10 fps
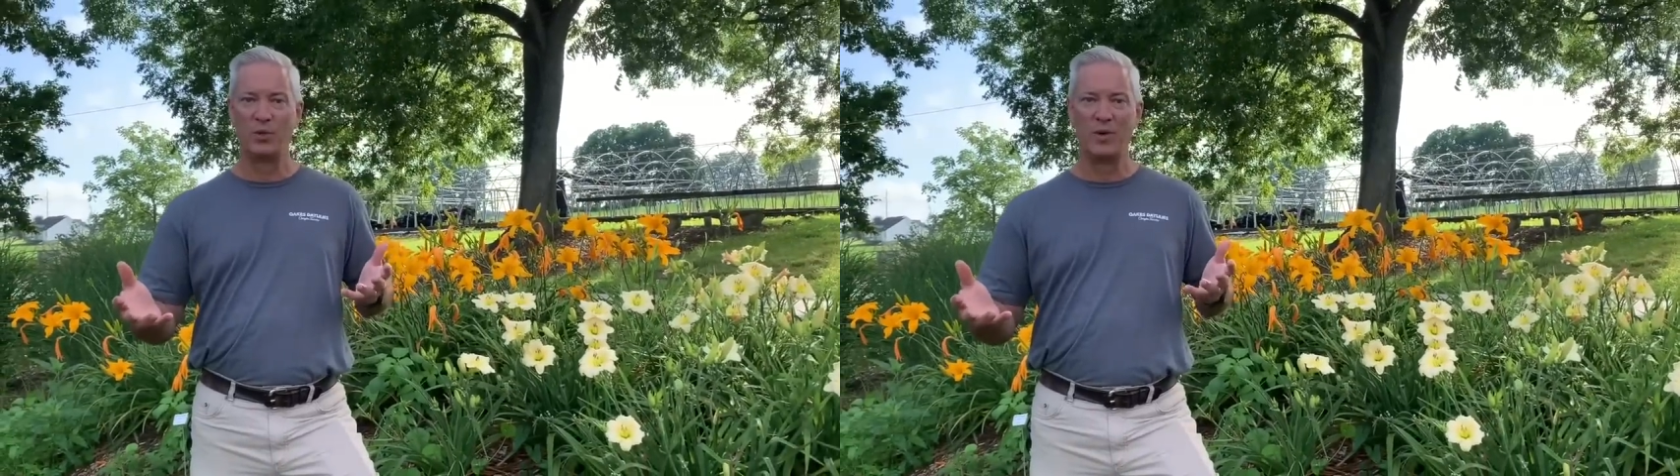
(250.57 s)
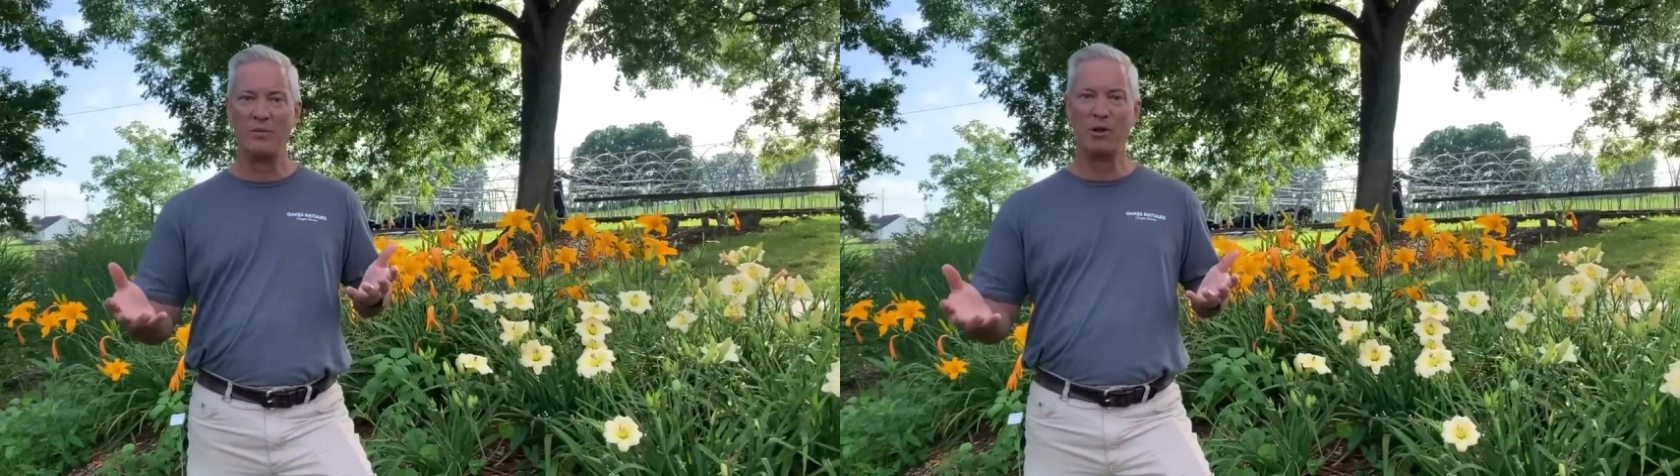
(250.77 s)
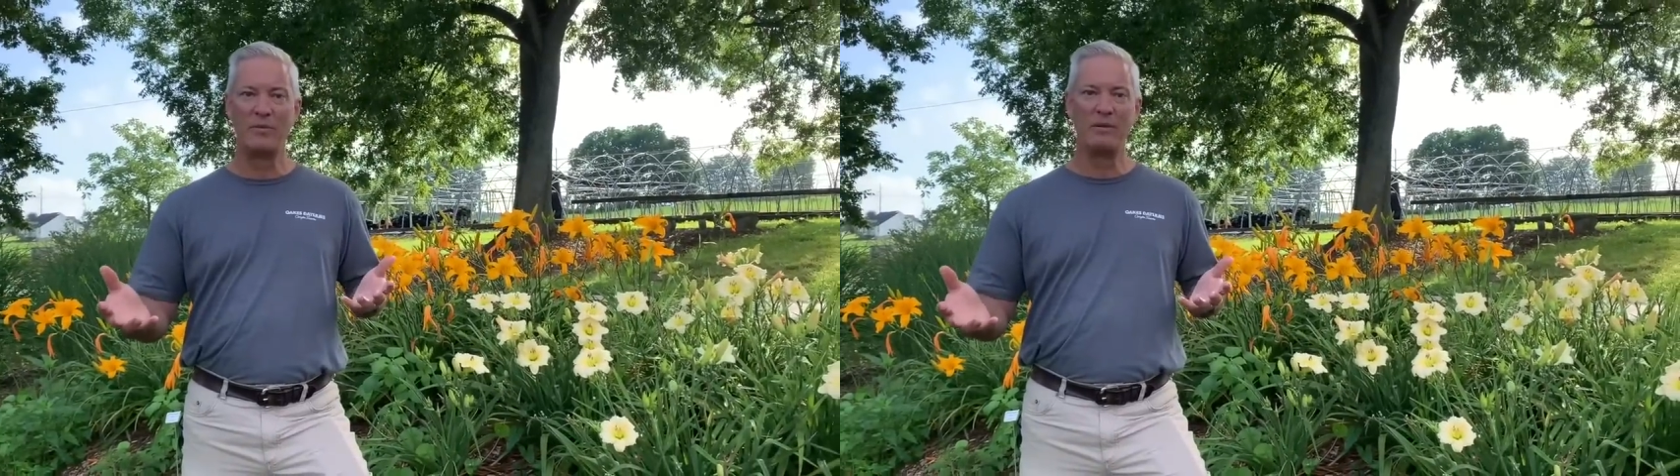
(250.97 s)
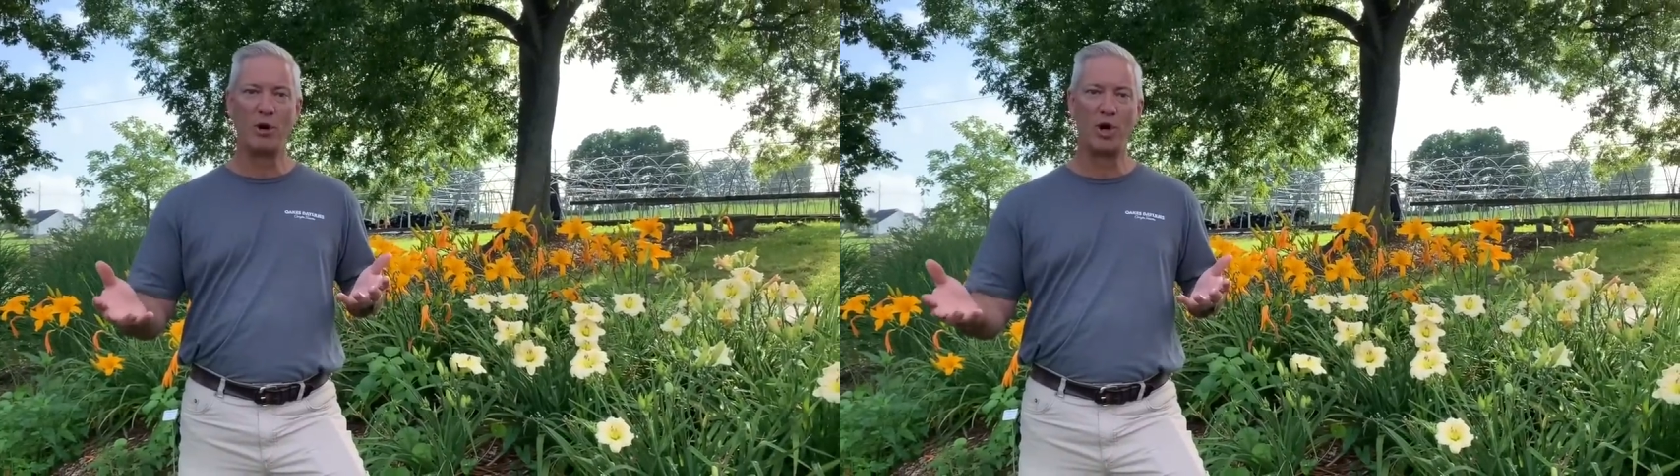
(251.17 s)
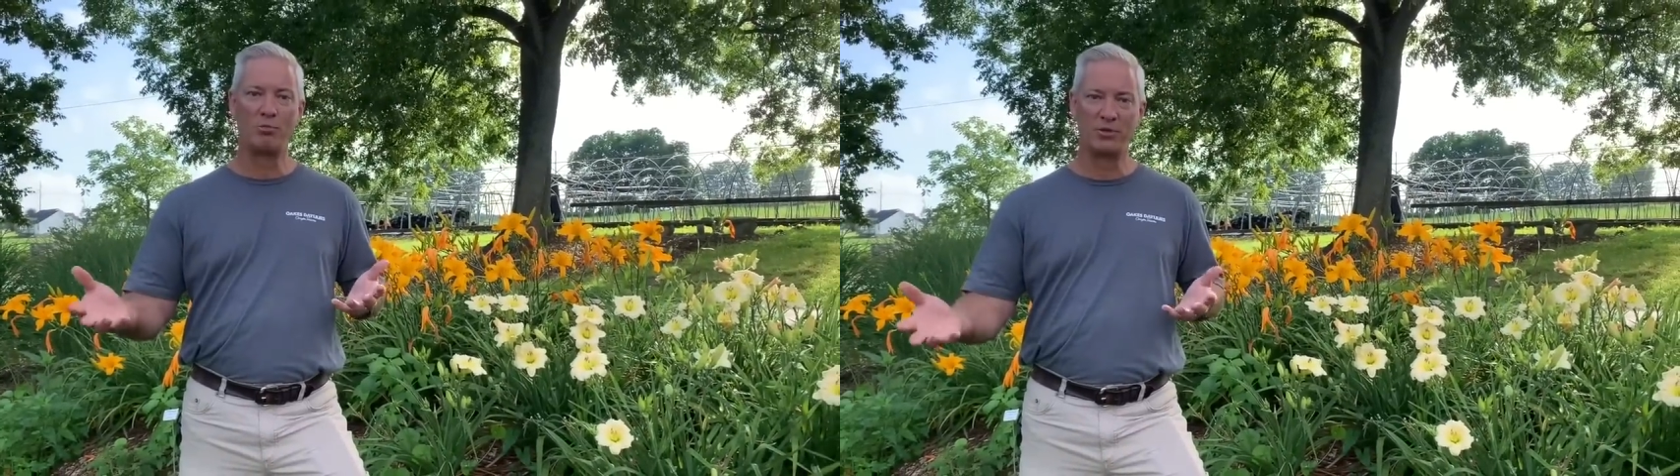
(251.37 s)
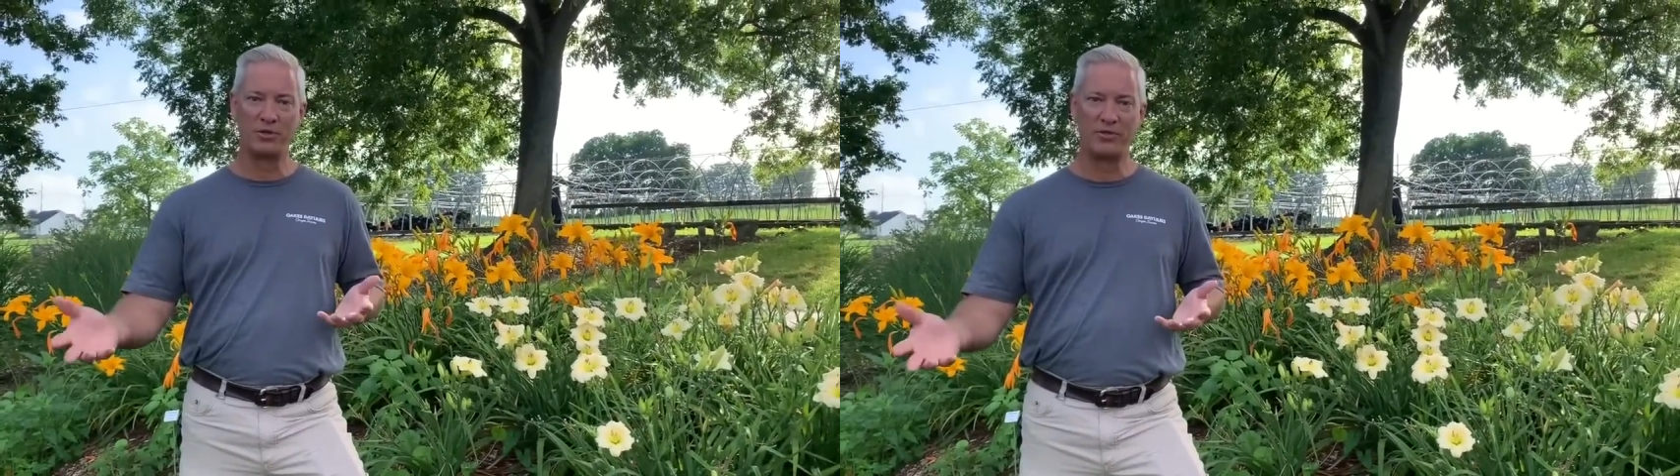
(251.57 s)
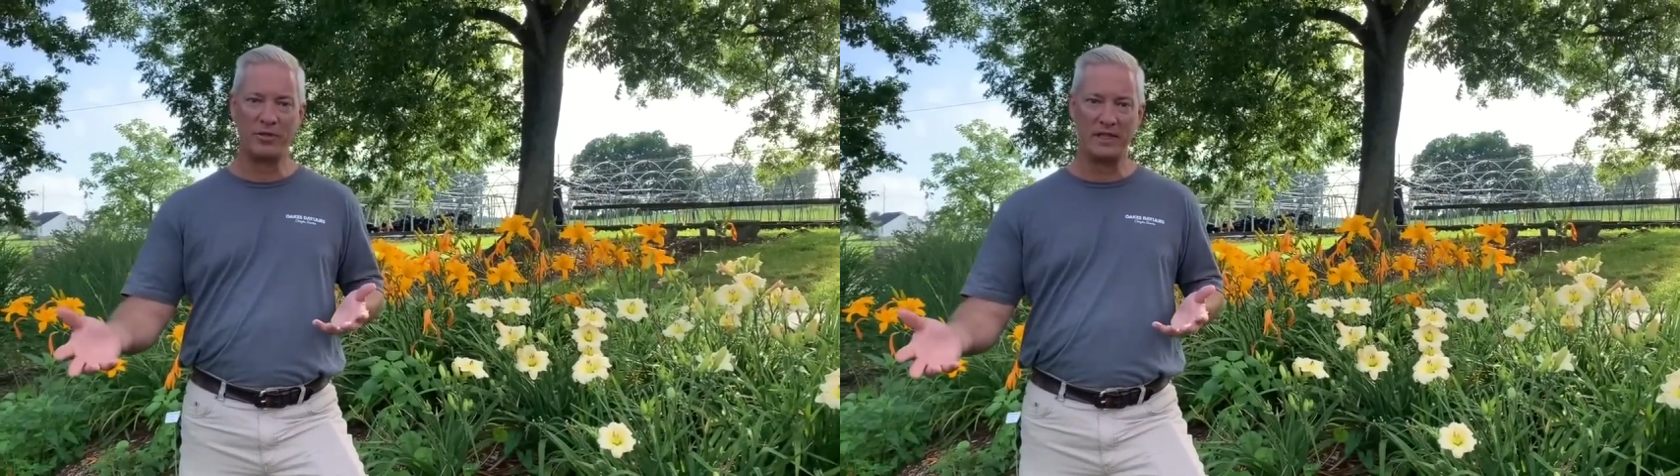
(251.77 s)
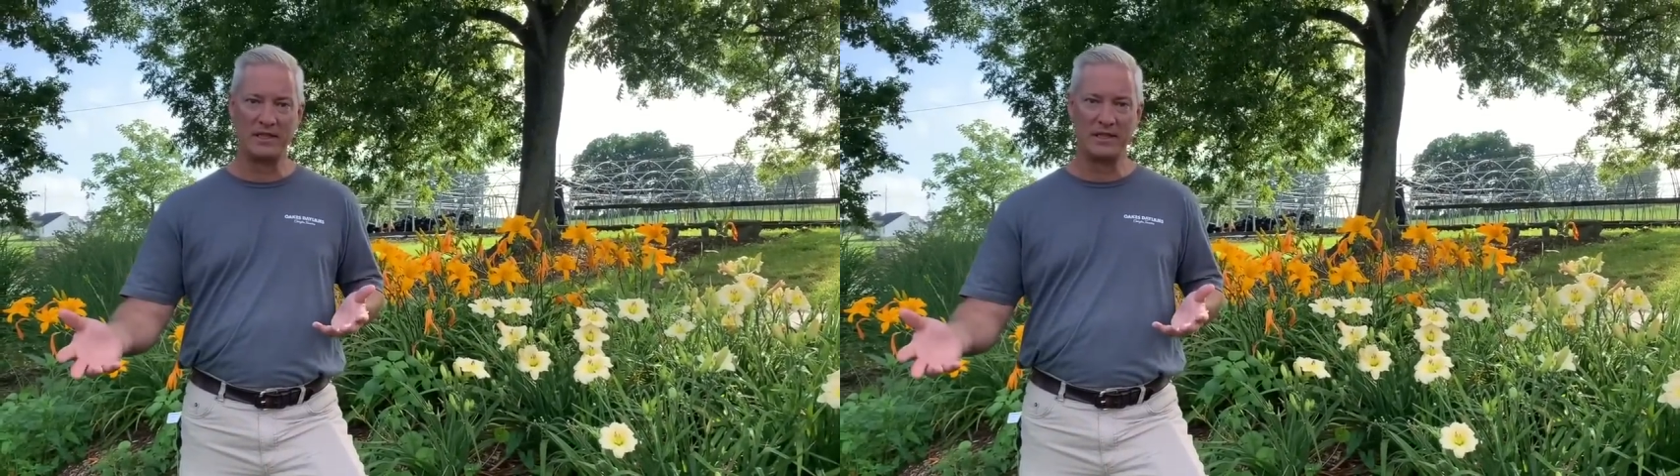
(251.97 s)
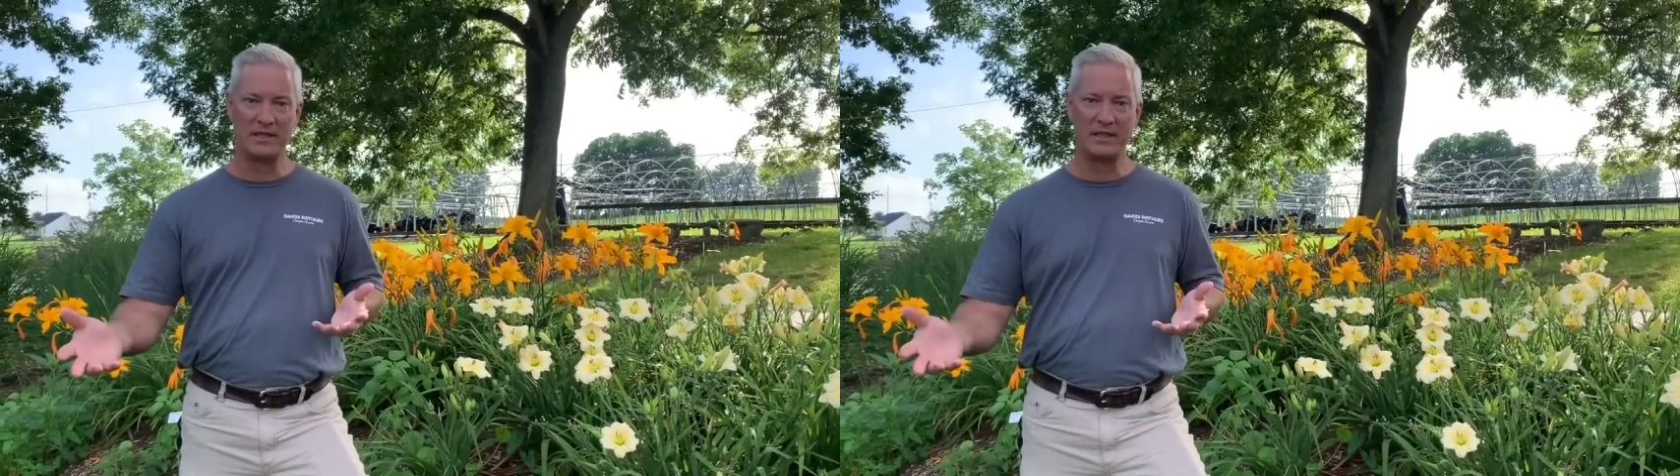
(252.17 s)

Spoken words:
reblooming purples, for instance.